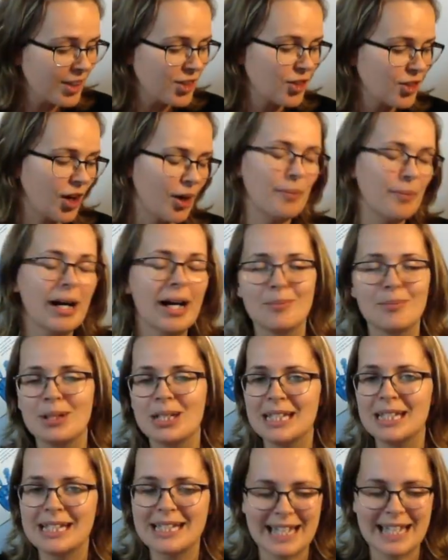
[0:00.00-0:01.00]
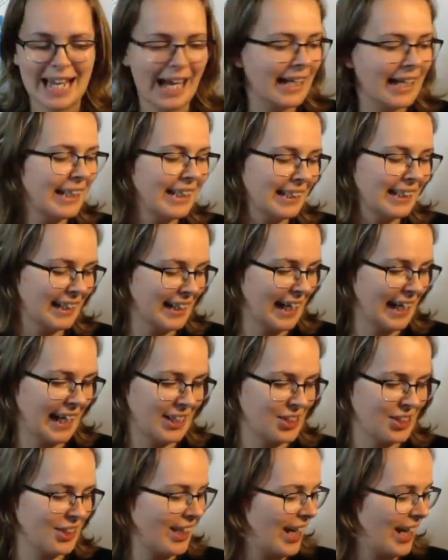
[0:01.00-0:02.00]
They draw mommy and daddy, and I
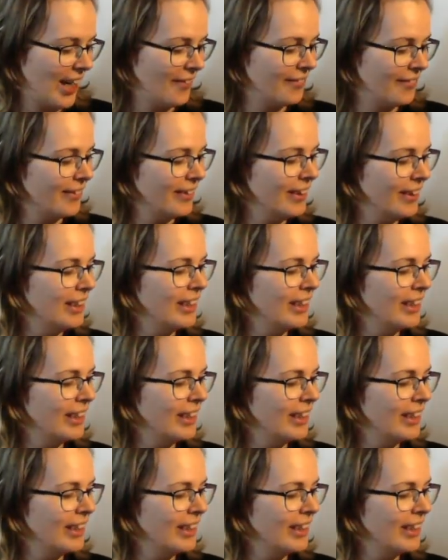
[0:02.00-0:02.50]
actually have